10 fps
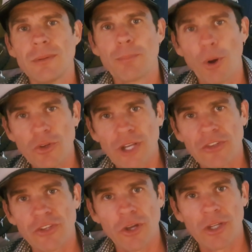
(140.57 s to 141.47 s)
bone
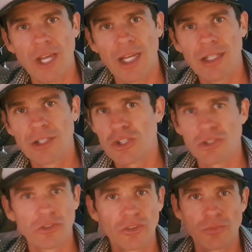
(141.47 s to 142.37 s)
density okay because you
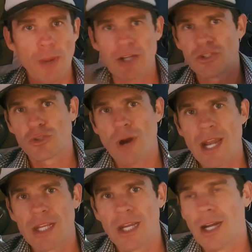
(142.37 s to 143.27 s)
can just smash your
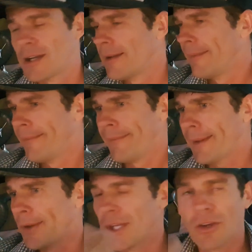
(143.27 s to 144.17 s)
training out,
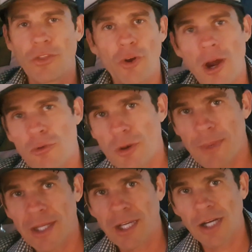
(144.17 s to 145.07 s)
and then you on thyroid
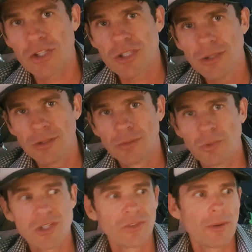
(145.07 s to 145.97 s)
medication,
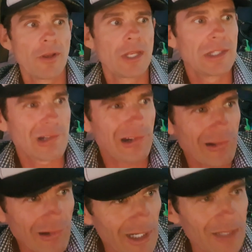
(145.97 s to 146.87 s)
which is an
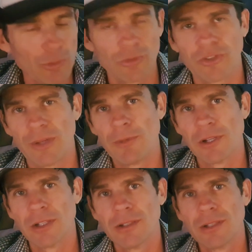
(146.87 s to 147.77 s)
incredible
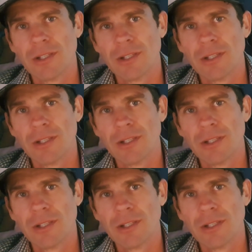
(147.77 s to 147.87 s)
stimulant.